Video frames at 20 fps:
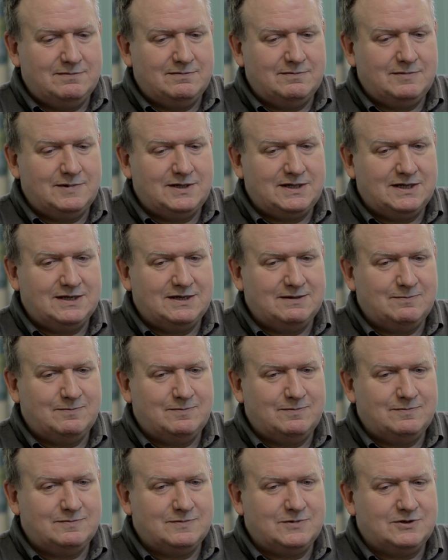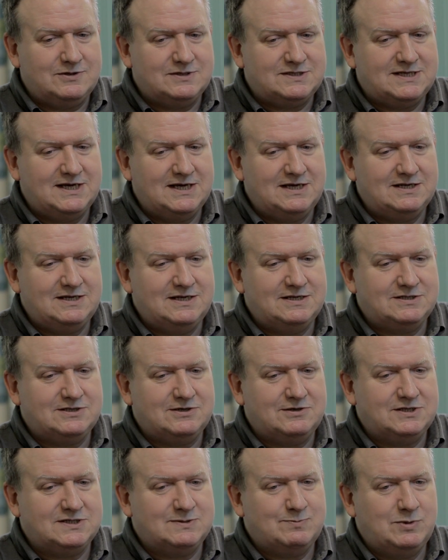when I got taken into
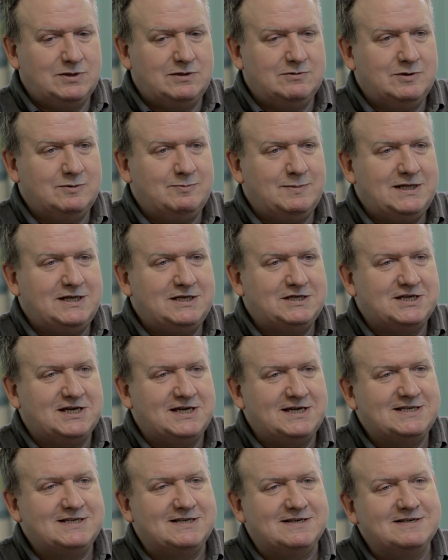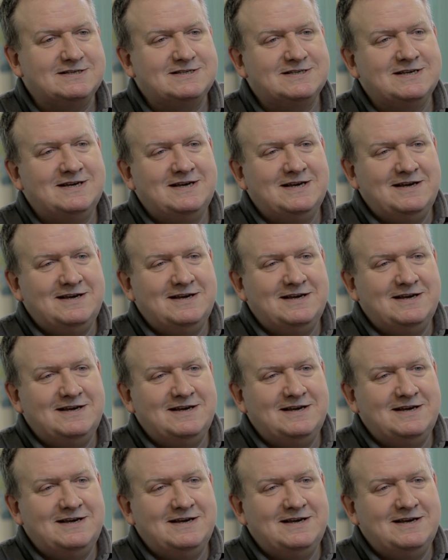hospital with meningitis.